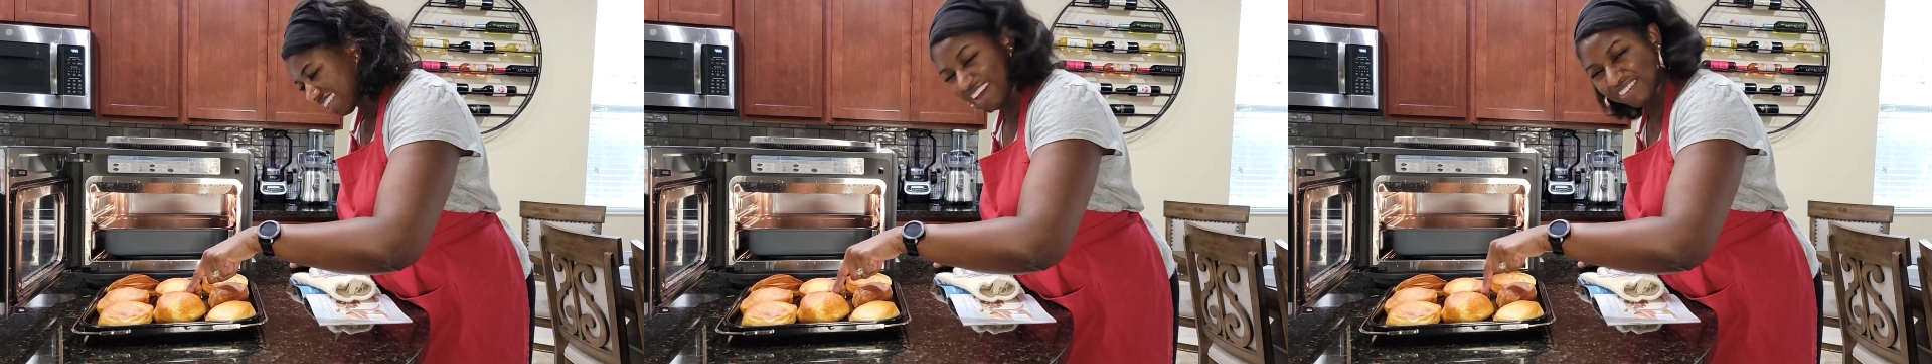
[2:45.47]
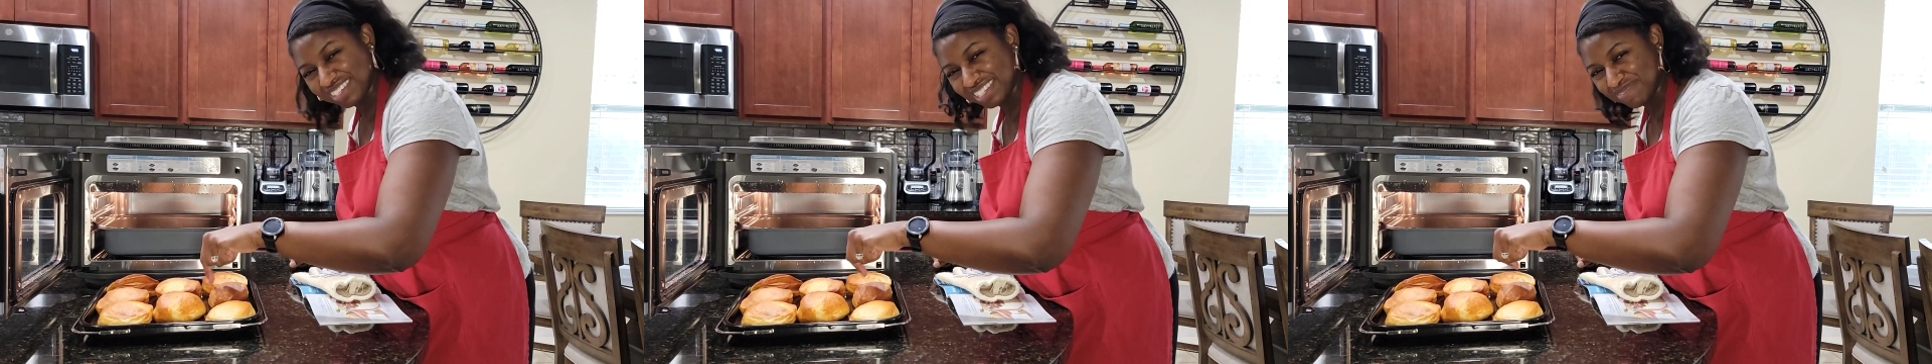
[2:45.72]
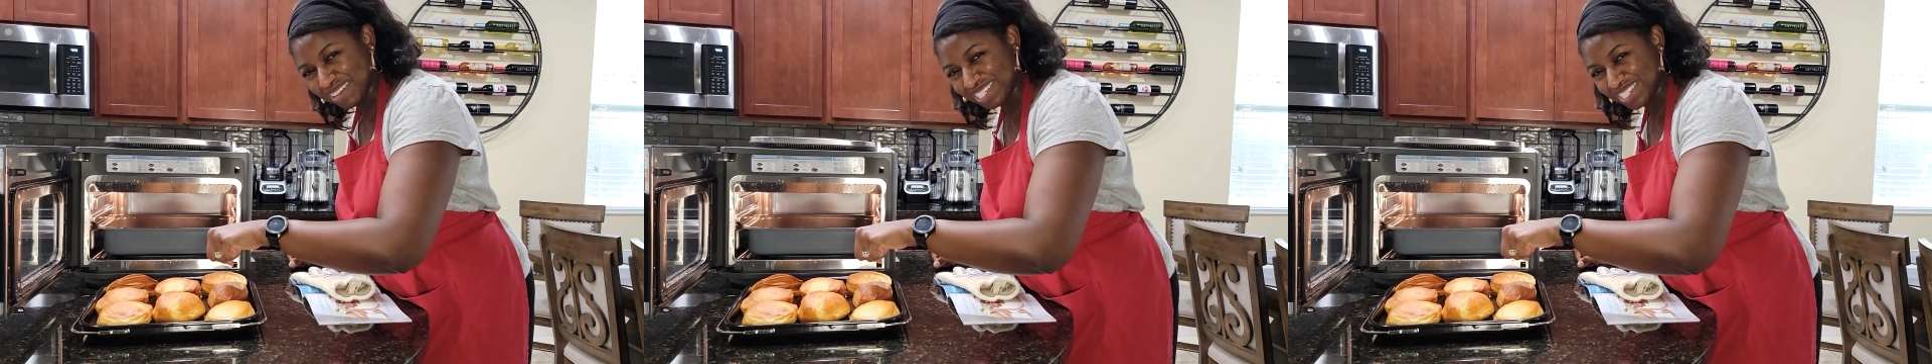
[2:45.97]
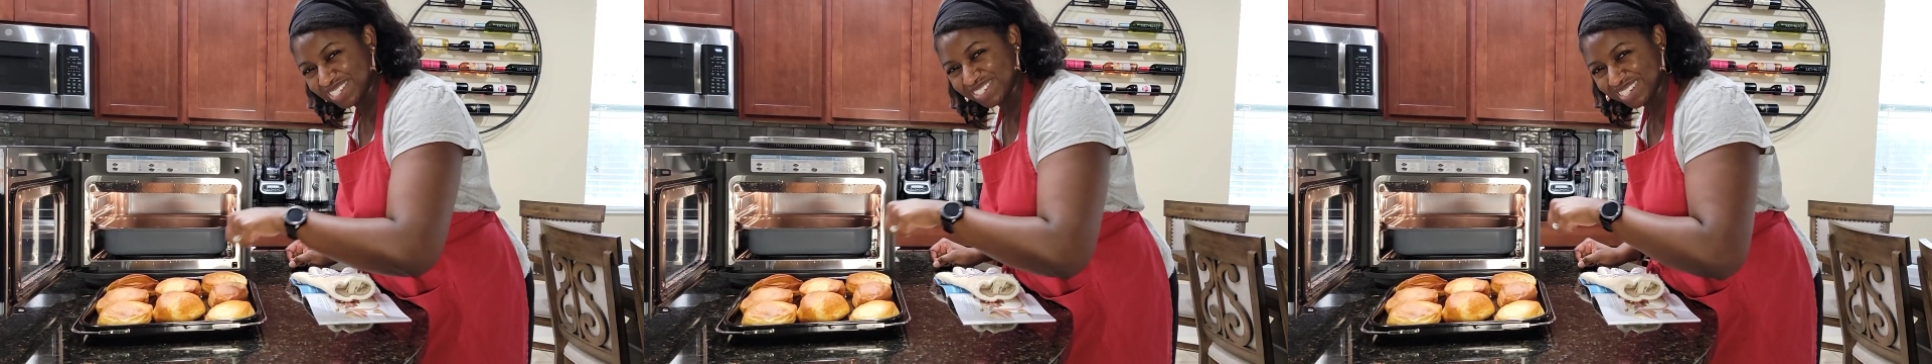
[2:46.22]
Obviously, my
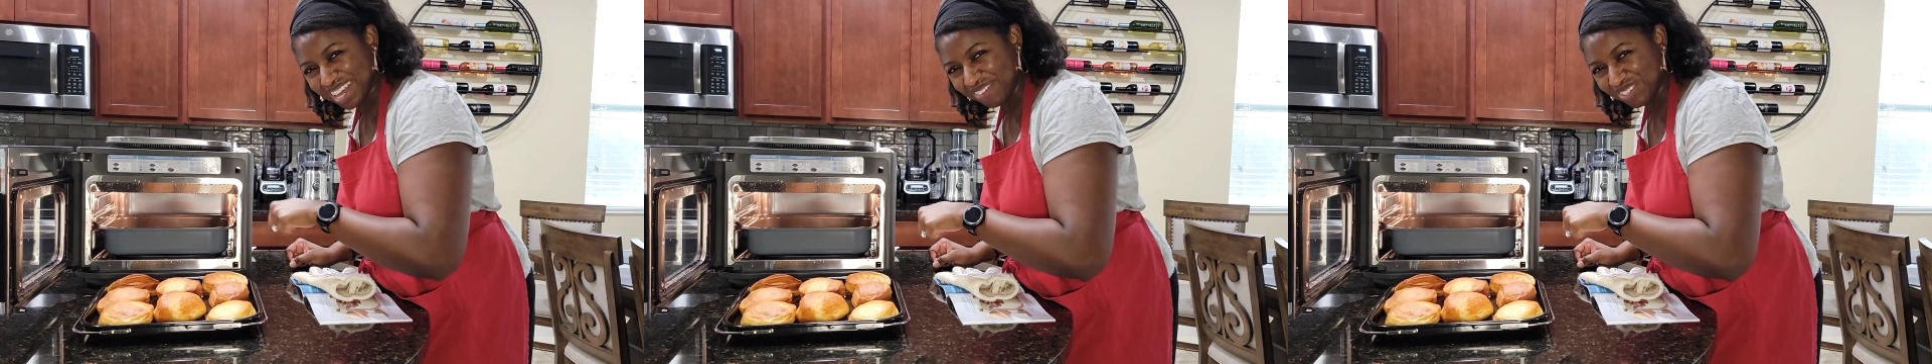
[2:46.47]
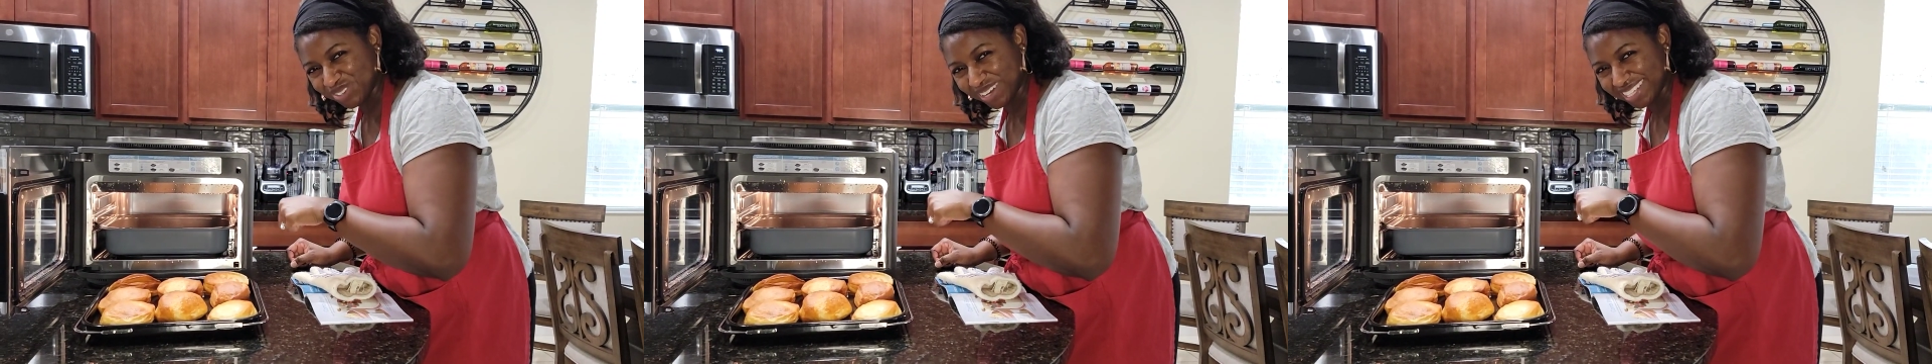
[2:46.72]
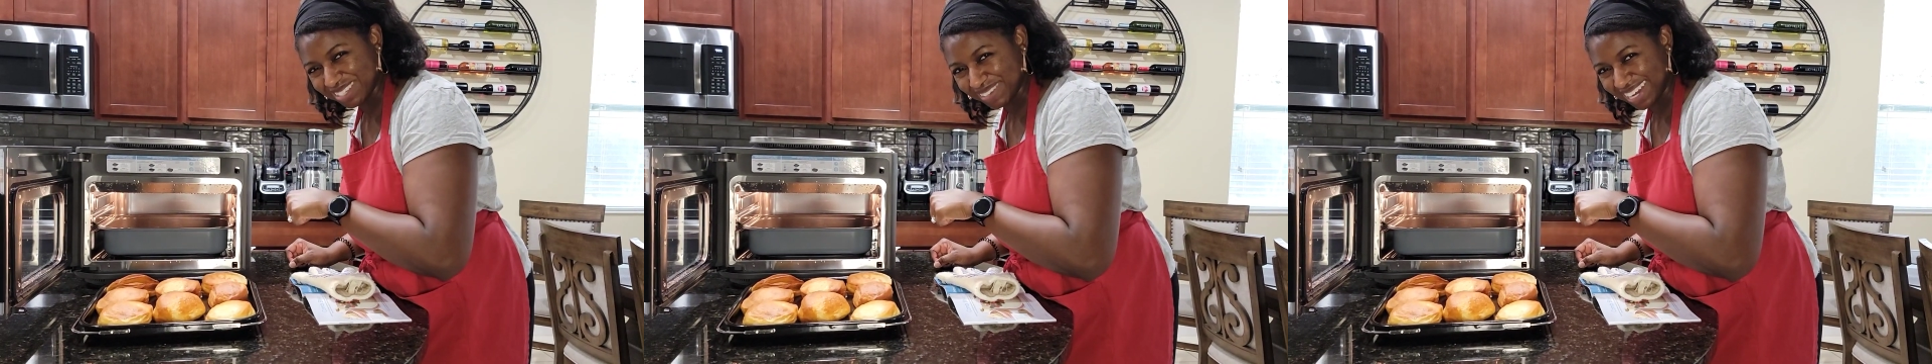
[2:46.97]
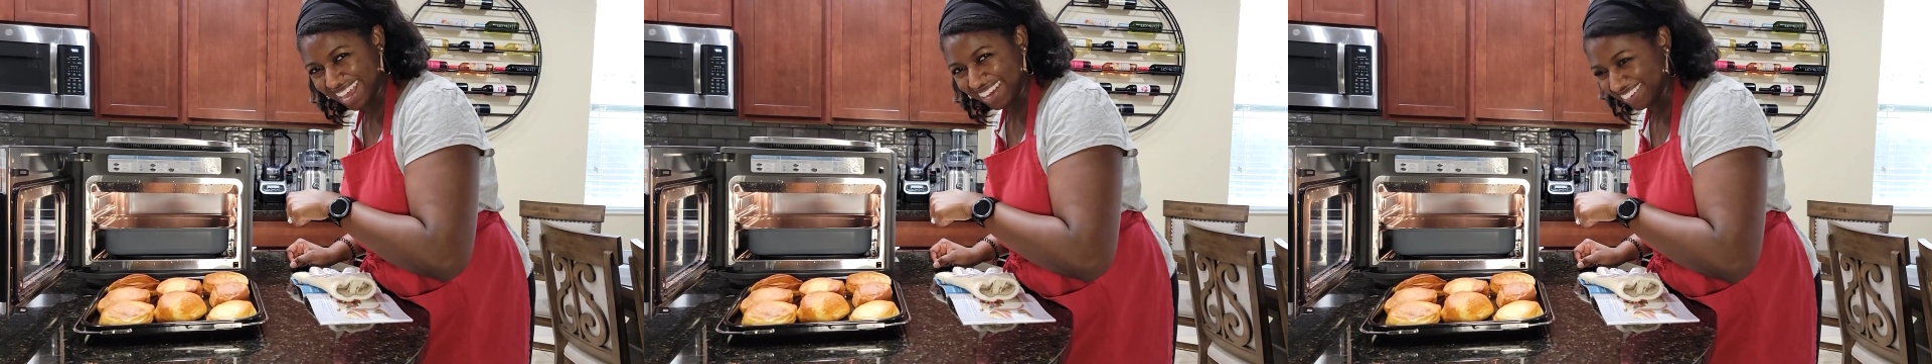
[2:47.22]
children have joined me
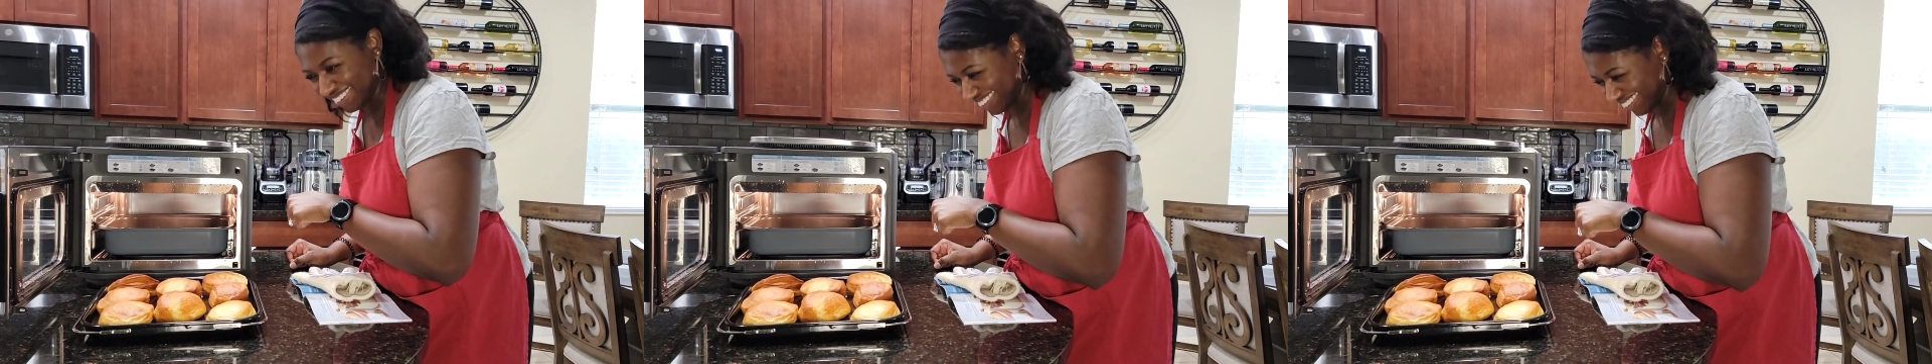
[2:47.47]
now.